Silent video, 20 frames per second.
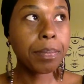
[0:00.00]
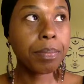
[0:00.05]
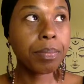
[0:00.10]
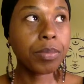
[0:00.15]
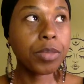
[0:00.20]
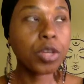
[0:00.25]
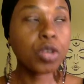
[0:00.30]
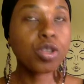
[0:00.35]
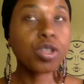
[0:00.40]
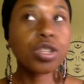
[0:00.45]

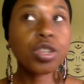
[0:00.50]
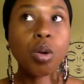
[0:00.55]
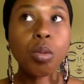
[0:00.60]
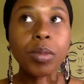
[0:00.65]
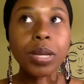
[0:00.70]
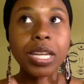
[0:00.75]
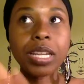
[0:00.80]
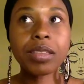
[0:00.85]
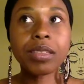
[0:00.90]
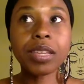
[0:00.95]
there's so
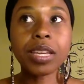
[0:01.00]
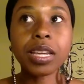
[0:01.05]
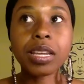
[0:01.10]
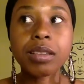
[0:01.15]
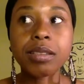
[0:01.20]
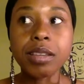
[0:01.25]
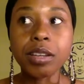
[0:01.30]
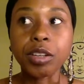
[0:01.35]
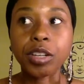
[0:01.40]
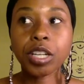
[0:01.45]
many
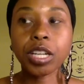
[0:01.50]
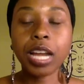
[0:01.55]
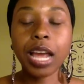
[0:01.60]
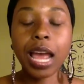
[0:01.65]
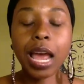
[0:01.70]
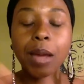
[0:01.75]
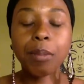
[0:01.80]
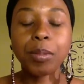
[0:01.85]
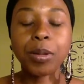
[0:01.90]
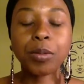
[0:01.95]
things that are going to
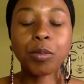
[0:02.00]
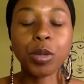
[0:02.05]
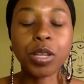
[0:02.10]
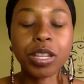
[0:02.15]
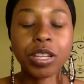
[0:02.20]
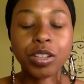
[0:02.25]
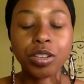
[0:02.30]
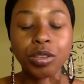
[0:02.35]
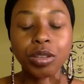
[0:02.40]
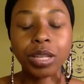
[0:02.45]
happen
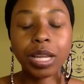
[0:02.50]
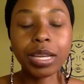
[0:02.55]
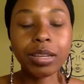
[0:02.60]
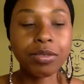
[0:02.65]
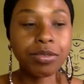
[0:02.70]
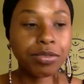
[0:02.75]
within your life.